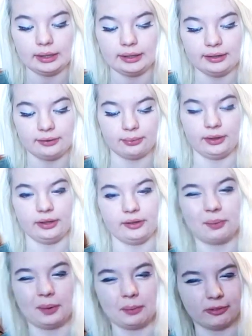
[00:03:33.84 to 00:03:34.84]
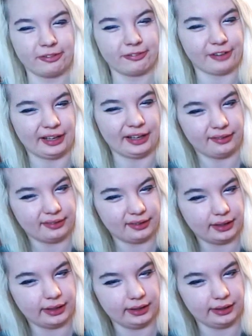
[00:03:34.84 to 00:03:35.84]
This one is a bit more
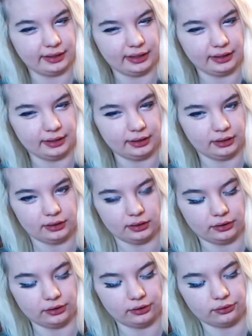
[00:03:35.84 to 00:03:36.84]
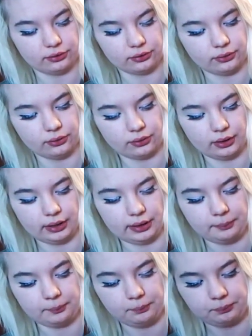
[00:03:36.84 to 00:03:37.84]
fancy than the usual
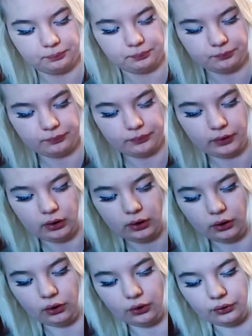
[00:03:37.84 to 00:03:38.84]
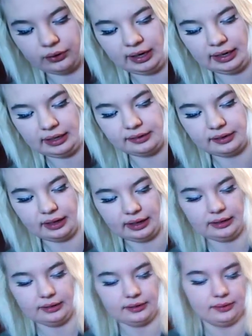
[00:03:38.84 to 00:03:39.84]
contact lens
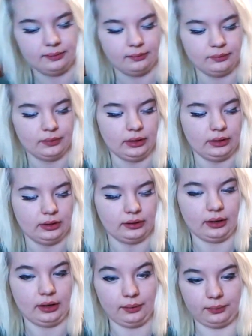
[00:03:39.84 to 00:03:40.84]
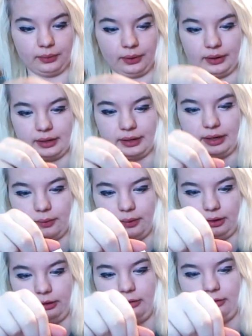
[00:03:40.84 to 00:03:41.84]
case. You turn it upside down
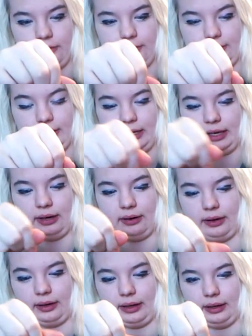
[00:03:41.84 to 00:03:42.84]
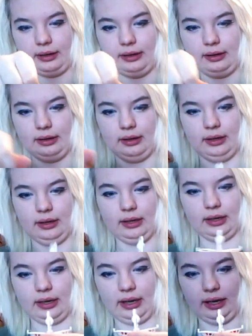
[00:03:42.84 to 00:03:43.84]
and you flick it out like that.
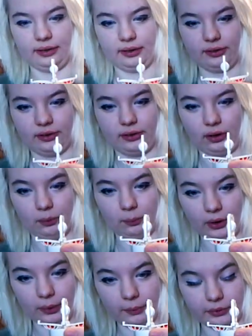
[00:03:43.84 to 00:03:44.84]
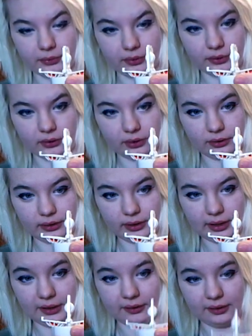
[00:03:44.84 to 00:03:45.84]
It has these 2 compartments which the contact
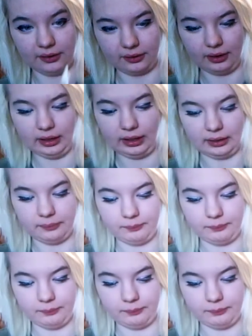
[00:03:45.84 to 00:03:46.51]
lenses are in.